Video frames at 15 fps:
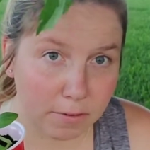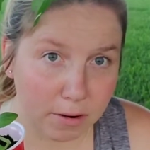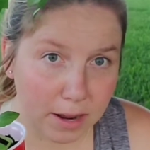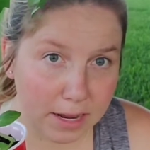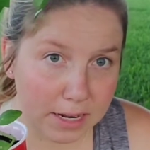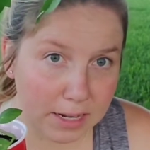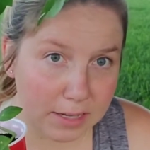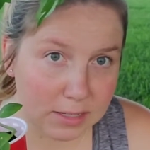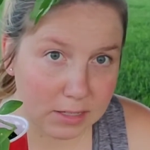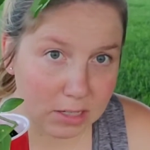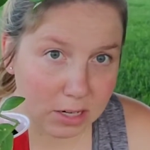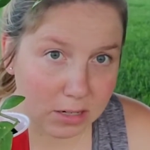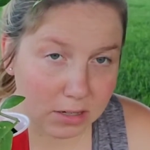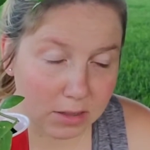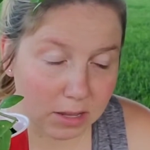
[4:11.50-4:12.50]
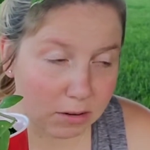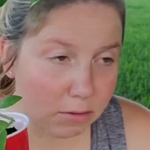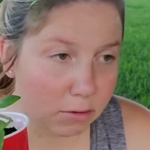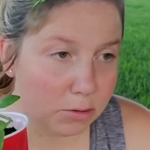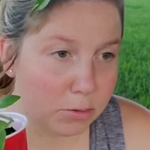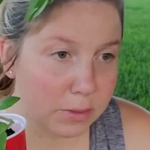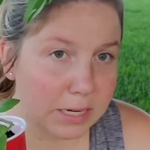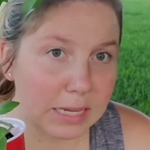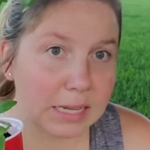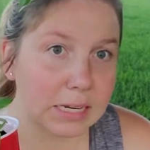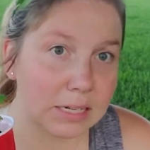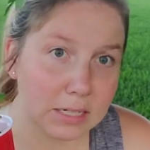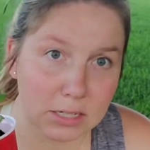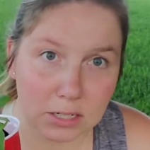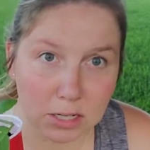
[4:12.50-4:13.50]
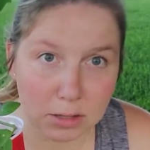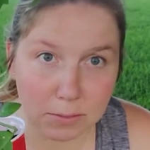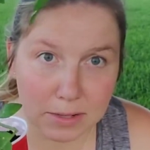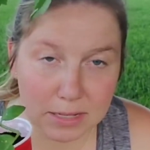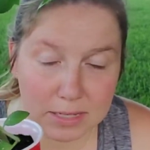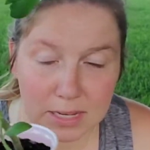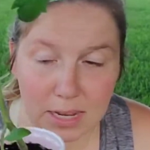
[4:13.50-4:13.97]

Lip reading: varieties, they grow to an indeterminate